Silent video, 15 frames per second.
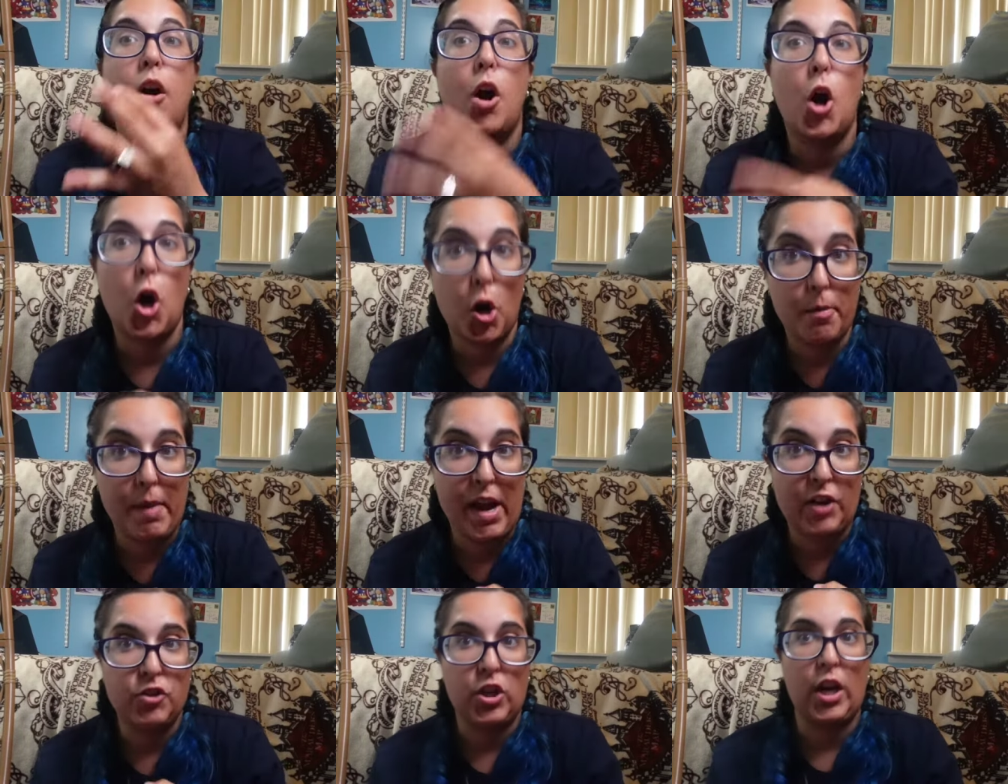her
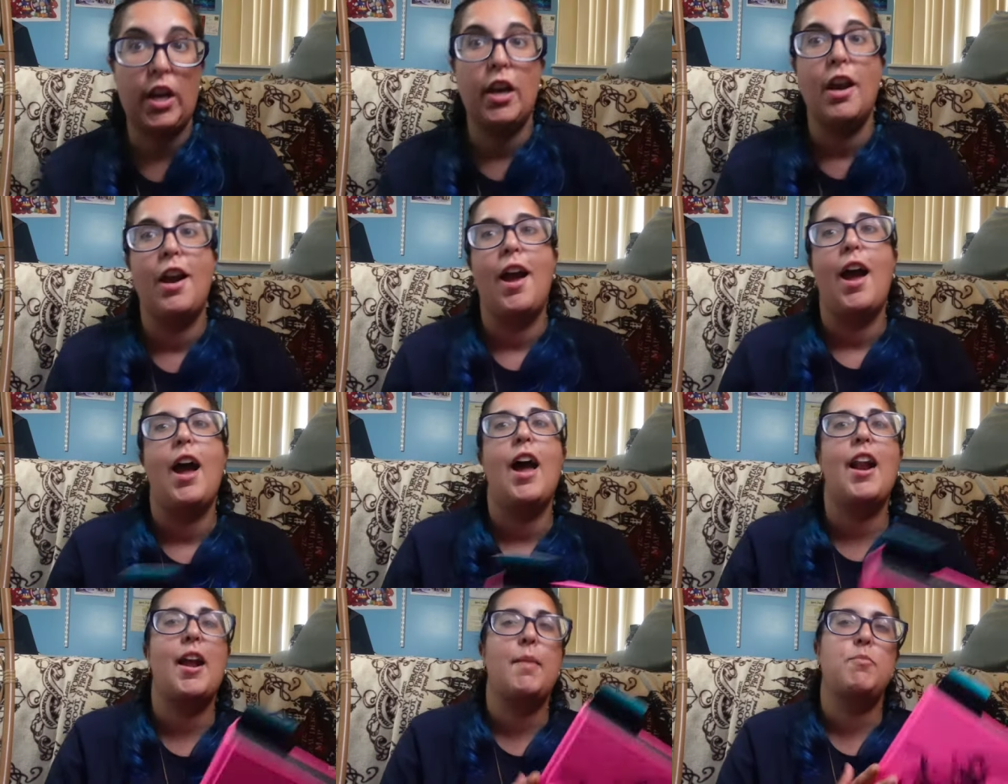magic.
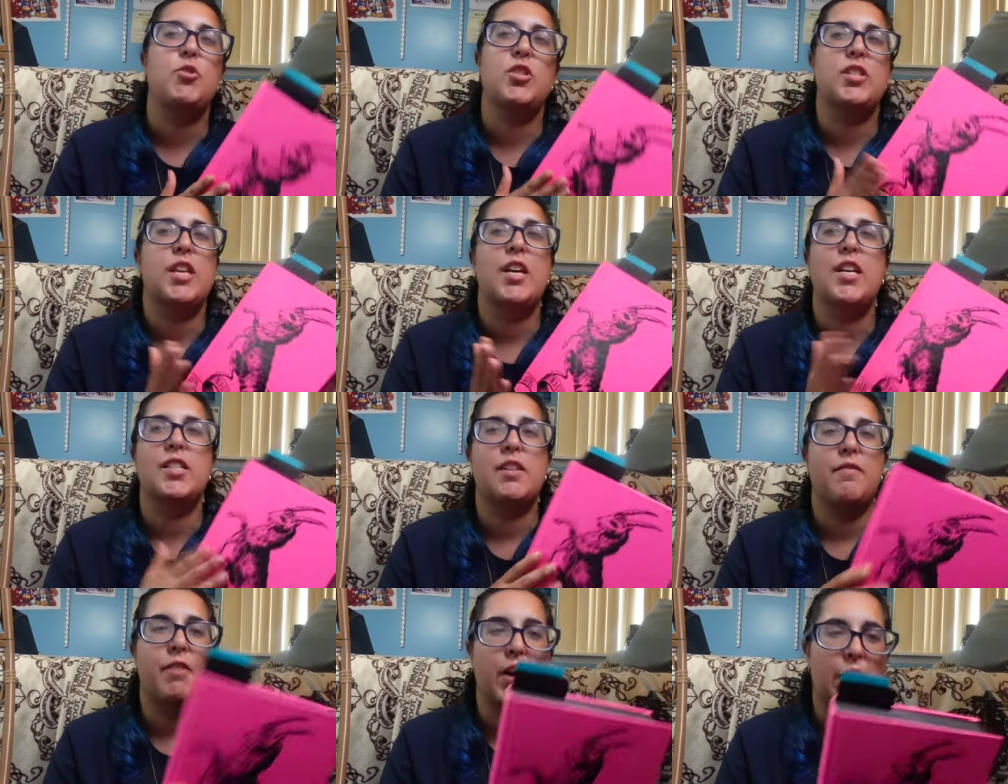And I'm just think
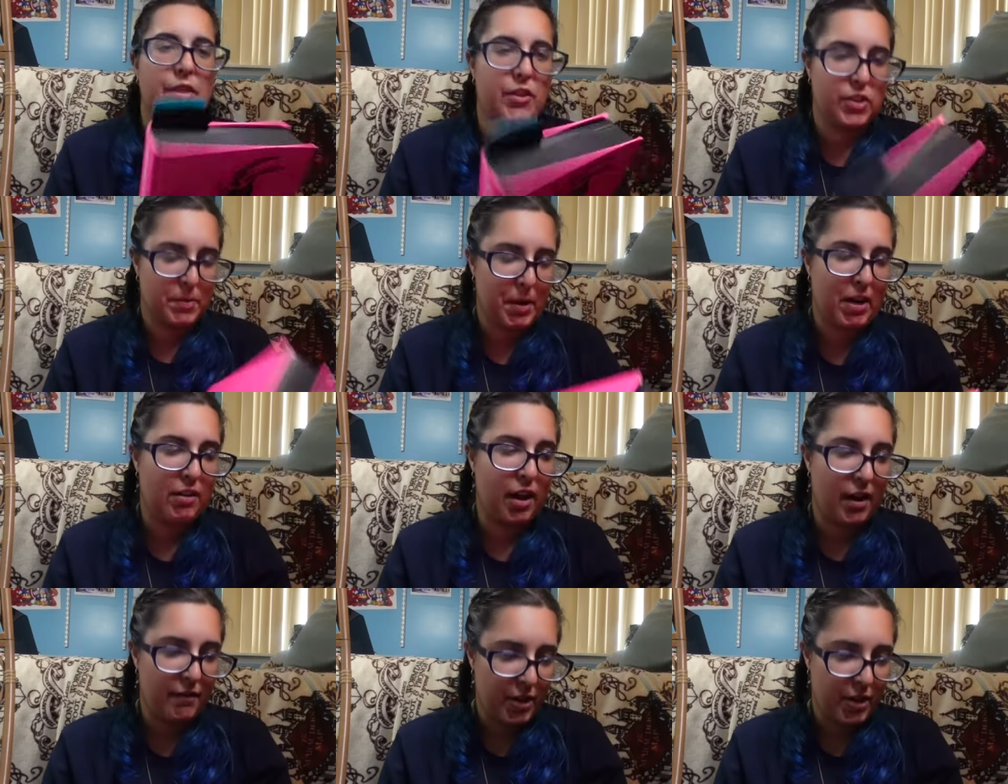it's a very, there's been a lot of